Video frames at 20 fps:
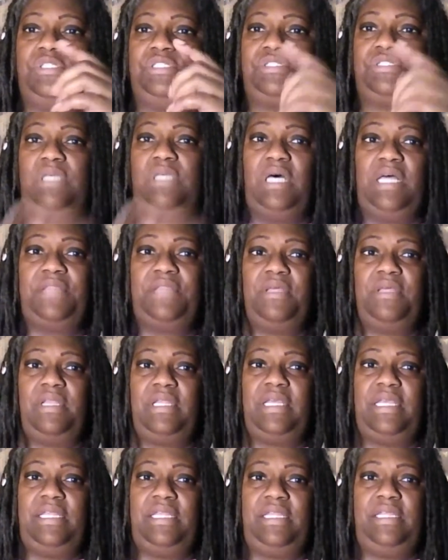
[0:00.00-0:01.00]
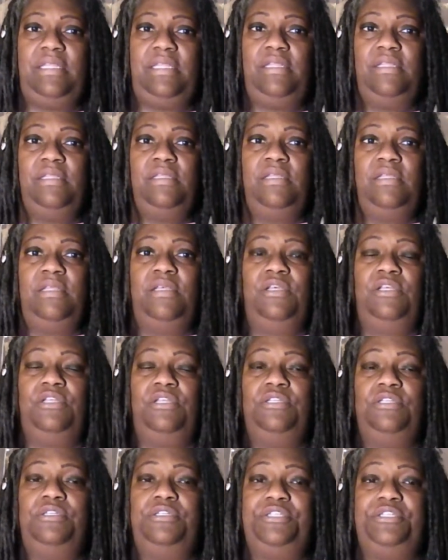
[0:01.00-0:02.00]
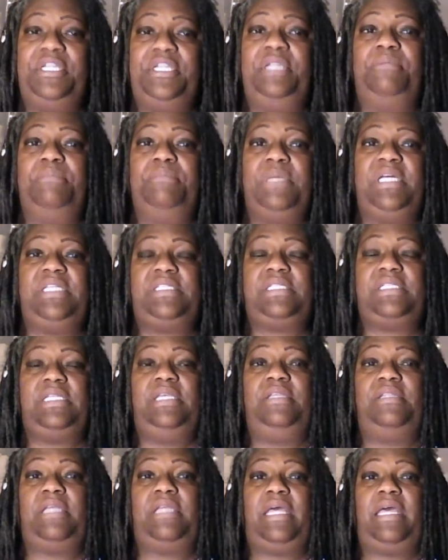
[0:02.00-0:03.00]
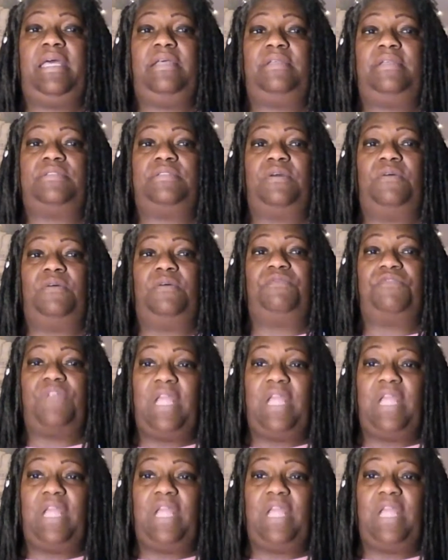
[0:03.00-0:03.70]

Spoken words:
This other lady, she must either had some